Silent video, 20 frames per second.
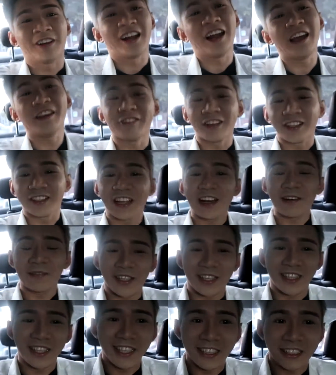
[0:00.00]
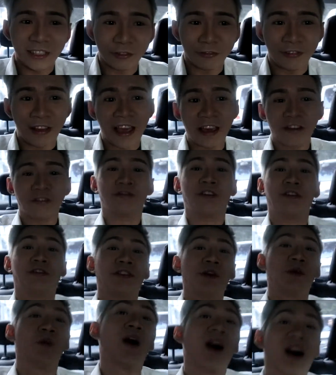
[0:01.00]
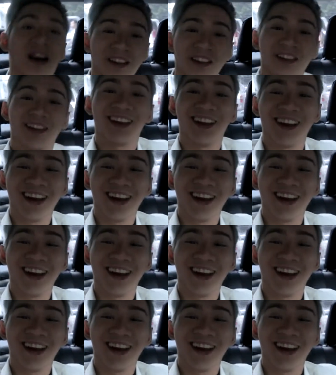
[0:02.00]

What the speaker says: arrival namin is 5:51.